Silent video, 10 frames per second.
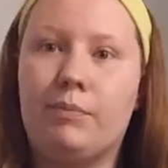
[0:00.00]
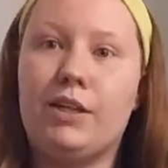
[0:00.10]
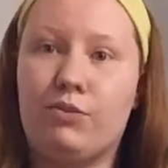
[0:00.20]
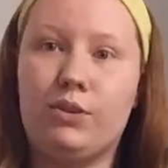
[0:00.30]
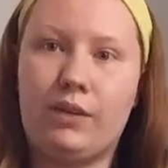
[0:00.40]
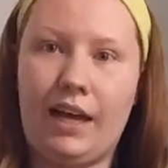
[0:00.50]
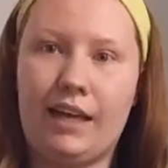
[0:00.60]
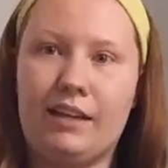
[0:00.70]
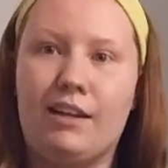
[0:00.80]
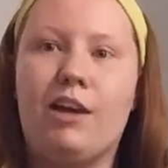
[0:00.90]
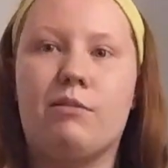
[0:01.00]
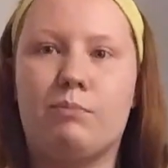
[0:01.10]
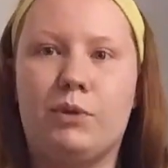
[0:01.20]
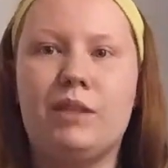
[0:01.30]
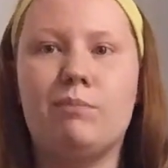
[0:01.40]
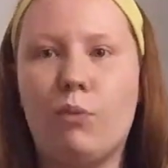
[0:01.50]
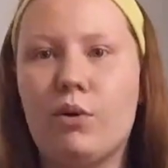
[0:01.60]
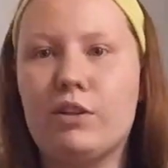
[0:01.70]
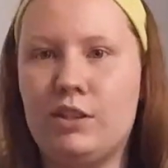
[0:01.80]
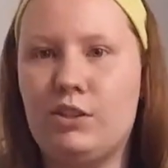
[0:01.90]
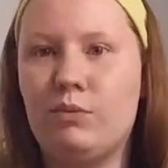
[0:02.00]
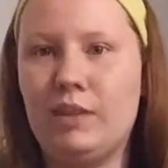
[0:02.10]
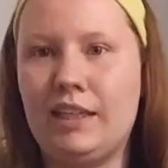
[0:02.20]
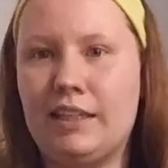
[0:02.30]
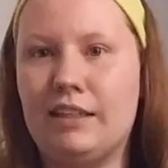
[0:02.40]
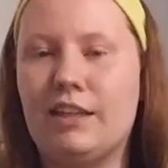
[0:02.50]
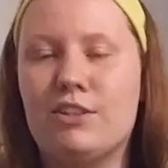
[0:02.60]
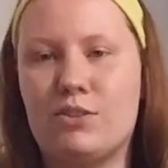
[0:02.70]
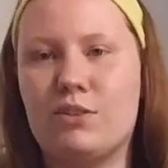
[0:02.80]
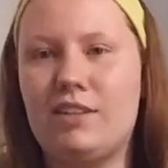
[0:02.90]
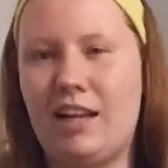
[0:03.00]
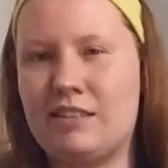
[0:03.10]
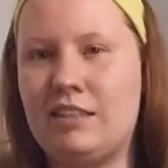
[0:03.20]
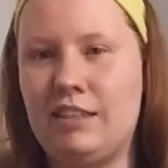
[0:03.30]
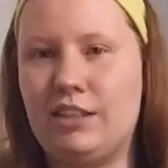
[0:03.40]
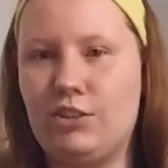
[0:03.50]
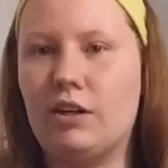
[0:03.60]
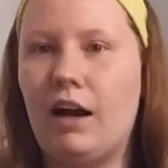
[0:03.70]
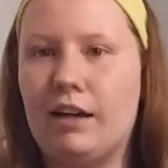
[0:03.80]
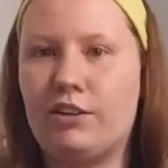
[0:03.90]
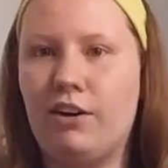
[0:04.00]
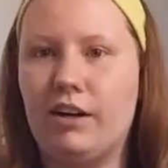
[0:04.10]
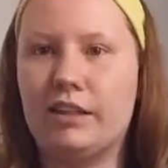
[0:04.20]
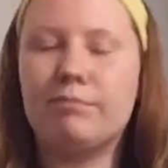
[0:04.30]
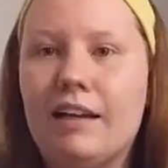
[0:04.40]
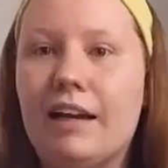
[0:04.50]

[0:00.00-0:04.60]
But if you can, bring more than you need so they're not sitting in your hot car.